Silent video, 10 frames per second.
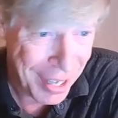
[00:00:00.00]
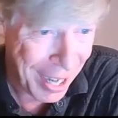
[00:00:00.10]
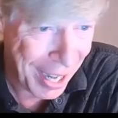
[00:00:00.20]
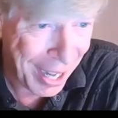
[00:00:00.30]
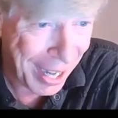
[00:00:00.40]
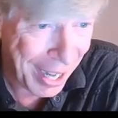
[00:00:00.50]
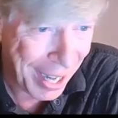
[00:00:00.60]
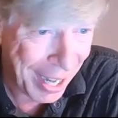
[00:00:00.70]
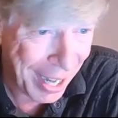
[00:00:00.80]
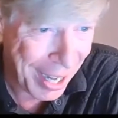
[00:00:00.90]
And uh,
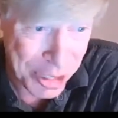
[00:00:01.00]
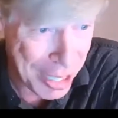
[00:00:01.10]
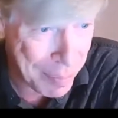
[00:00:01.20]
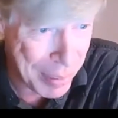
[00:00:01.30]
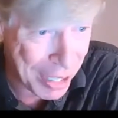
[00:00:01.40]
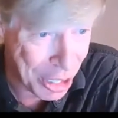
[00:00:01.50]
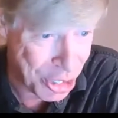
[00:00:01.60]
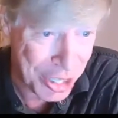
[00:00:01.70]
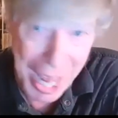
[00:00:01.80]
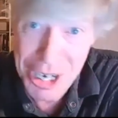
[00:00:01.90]
that's exciting because she's
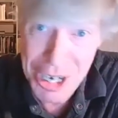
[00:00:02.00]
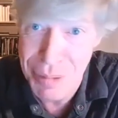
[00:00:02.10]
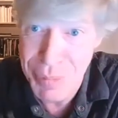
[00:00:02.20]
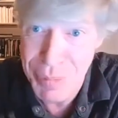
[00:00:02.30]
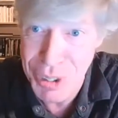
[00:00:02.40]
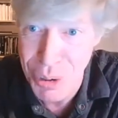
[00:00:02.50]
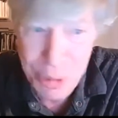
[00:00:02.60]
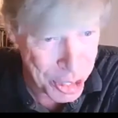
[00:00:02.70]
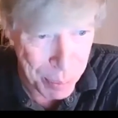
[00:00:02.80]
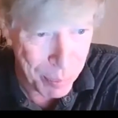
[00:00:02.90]
added some youth and
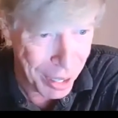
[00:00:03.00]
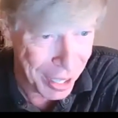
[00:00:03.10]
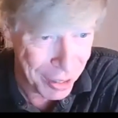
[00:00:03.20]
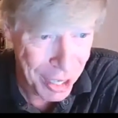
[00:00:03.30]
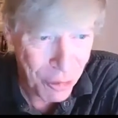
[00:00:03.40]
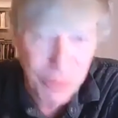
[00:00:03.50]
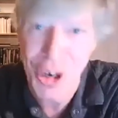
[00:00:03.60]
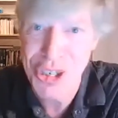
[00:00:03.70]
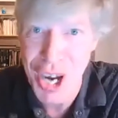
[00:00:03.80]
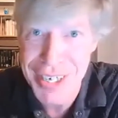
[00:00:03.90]
some uh,
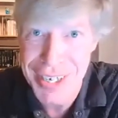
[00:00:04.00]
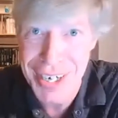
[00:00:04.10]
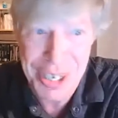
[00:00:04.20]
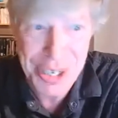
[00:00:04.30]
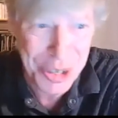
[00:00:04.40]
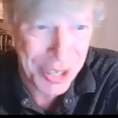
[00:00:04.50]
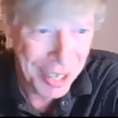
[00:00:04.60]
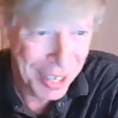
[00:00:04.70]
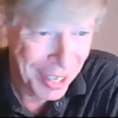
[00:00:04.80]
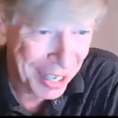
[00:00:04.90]
fresh ideas
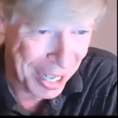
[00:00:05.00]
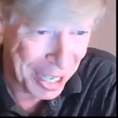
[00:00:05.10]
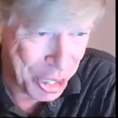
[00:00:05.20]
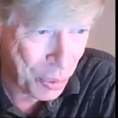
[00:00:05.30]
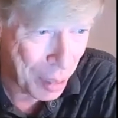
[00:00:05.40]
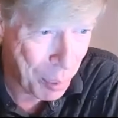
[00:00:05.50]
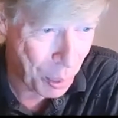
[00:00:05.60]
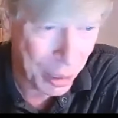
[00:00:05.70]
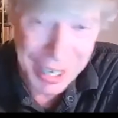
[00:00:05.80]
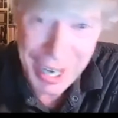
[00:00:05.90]
to our
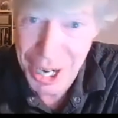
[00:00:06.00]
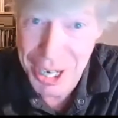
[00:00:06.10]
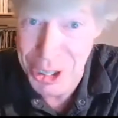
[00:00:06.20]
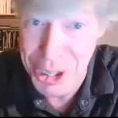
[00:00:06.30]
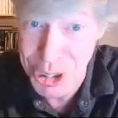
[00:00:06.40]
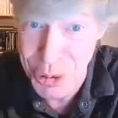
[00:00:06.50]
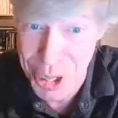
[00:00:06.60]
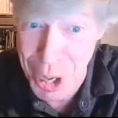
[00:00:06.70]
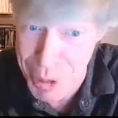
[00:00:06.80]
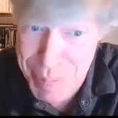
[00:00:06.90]
board. And I can assure you
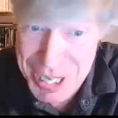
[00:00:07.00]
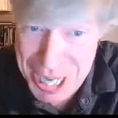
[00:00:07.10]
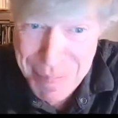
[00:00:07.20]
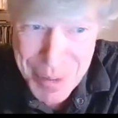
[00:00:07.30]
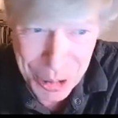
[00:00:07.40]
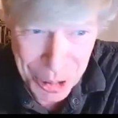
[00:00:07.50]
that we've been keeping her